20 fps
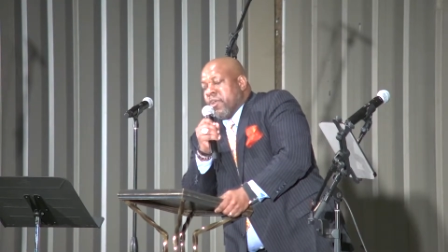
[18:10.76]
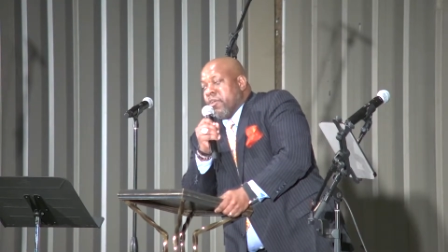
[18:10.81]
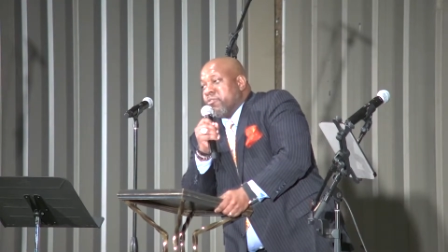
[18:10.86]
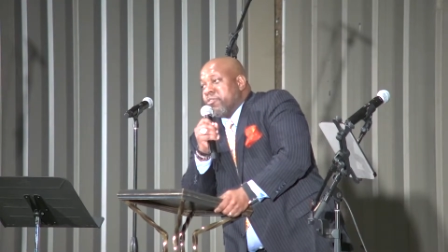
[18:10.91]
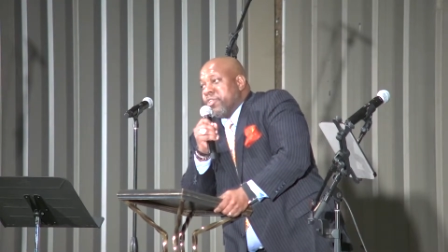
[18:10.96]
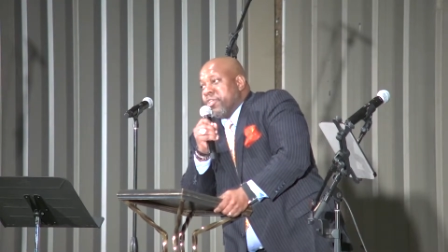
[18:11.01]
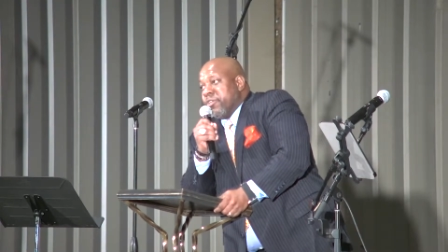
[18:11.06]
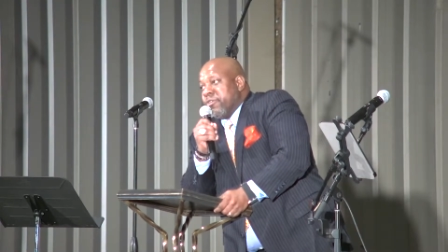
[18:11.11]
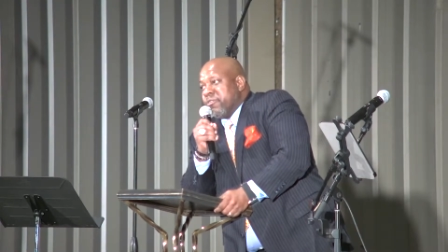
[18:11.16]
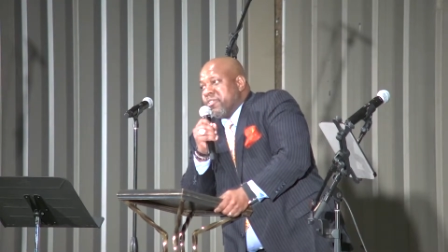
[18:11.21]

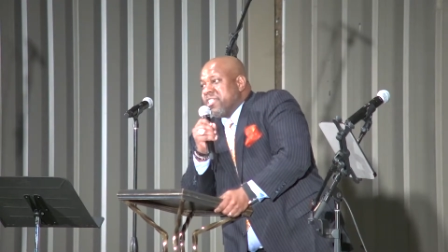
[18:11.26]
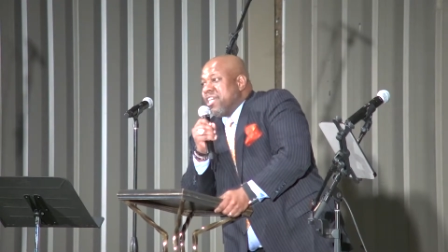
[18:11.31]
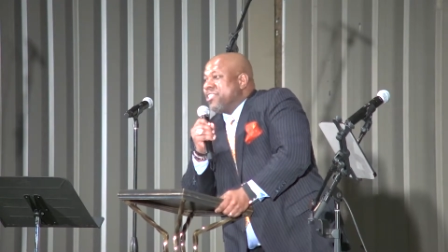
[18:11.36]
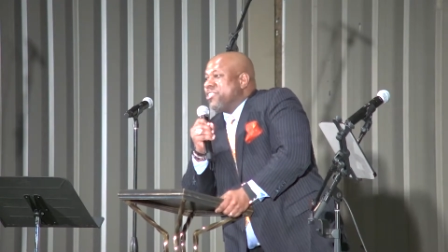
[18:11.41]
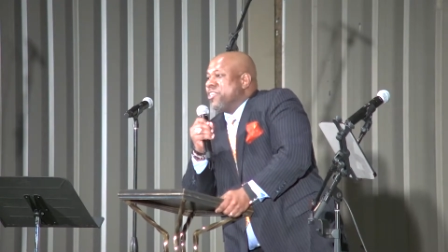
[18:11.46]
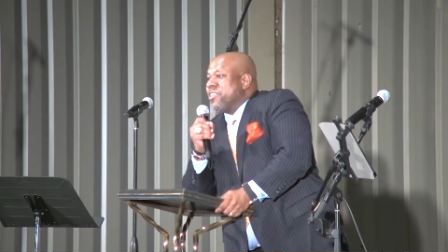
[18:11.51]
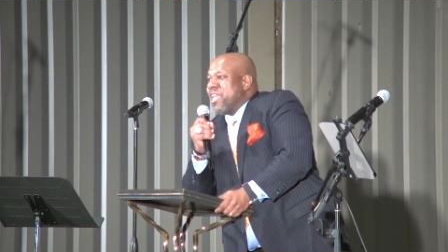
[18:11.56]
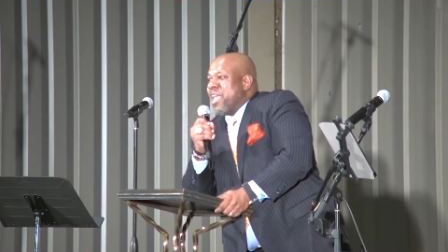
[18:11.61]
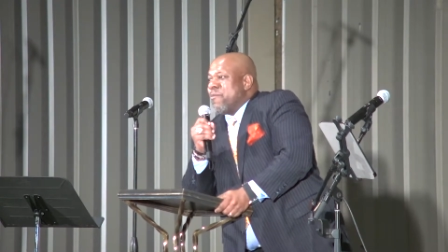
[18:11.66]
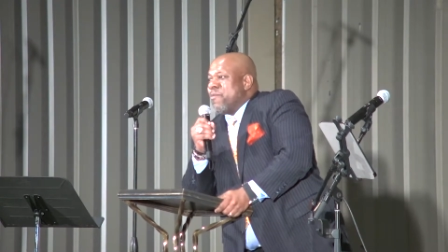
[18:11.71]
on you.
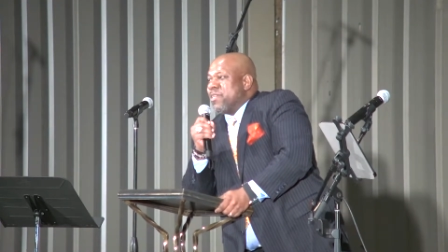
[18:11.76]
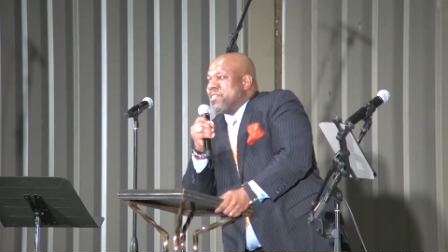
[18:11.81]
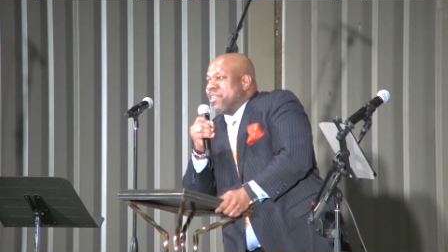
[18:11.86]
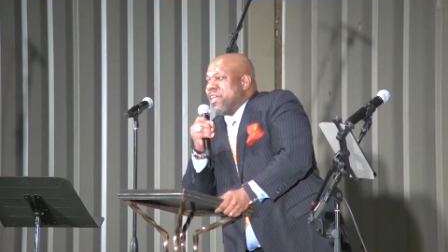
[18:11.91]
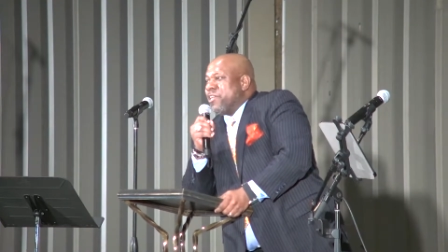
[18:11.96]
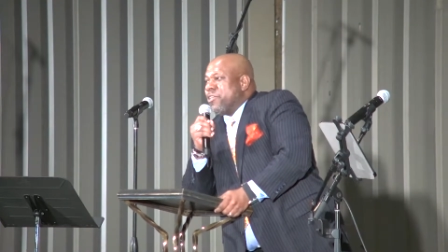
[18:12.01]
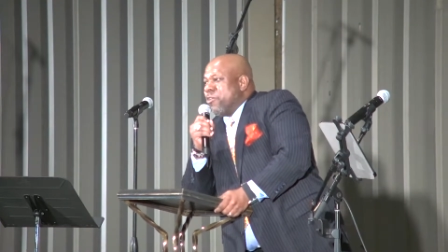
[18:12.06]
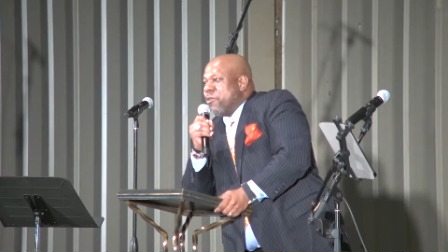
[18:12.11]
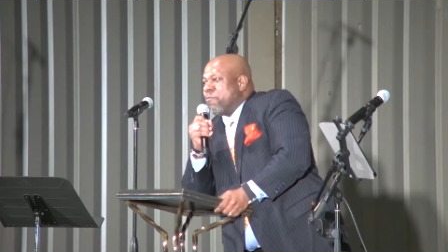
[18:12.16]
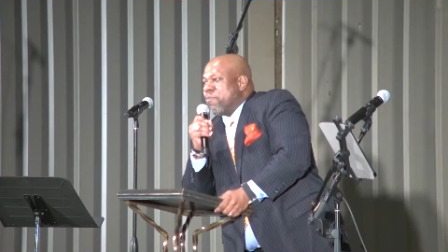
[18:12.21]
Touch your neighbor and
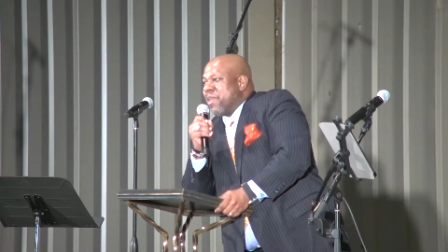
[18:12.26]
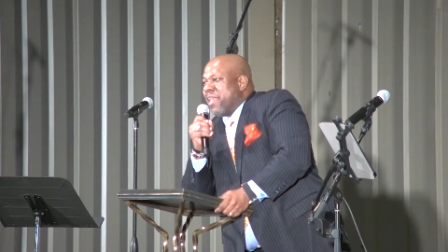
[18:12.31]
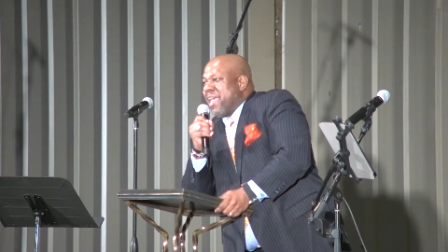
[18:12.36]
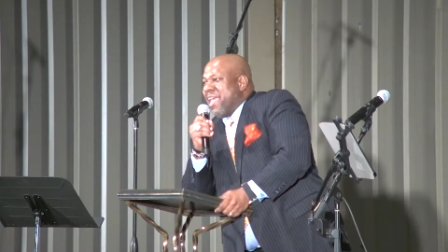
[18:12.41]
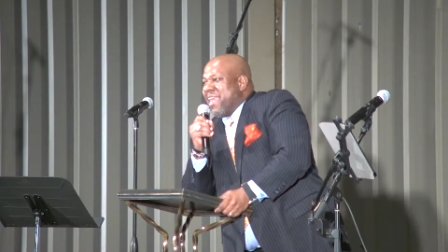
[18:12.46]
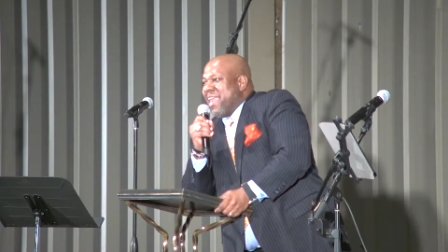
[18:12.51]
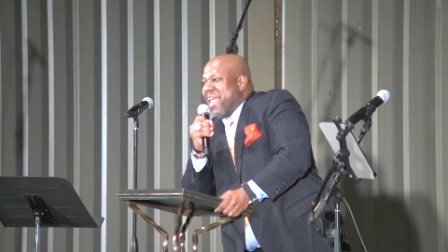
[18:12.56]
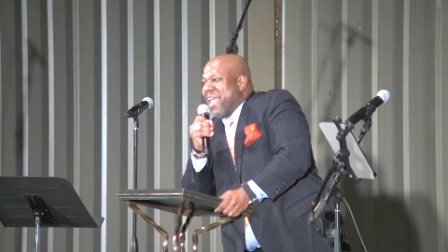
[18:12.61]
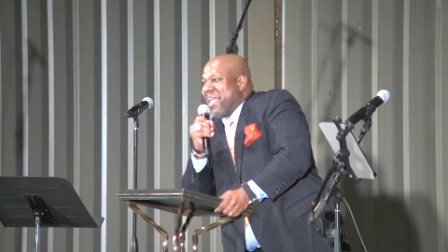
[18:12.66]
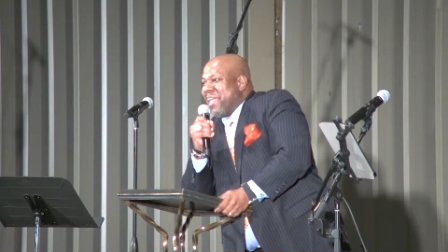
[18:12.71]
say, You're
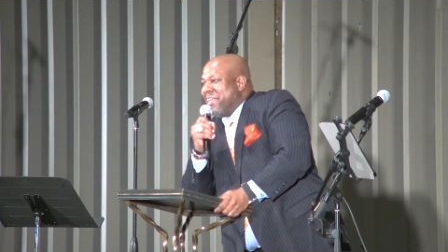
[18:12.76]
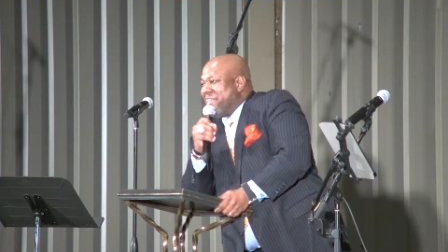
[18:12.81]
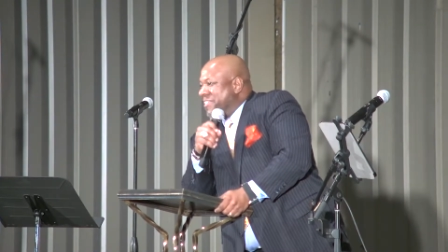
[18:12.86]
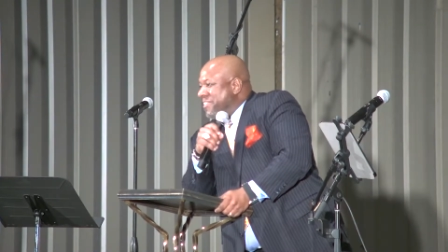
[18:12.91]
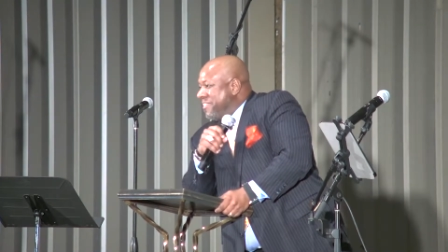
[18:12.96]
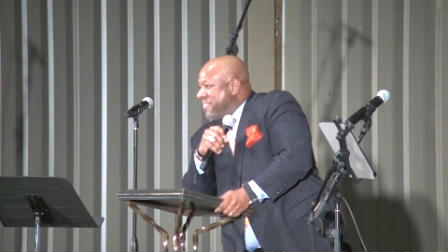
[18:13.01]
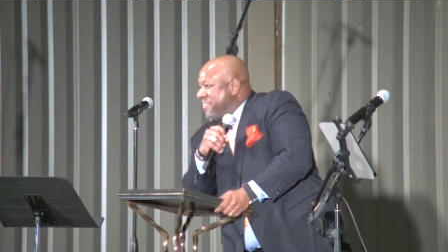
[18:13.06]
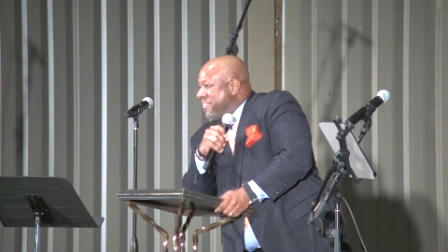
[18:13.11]
plan A.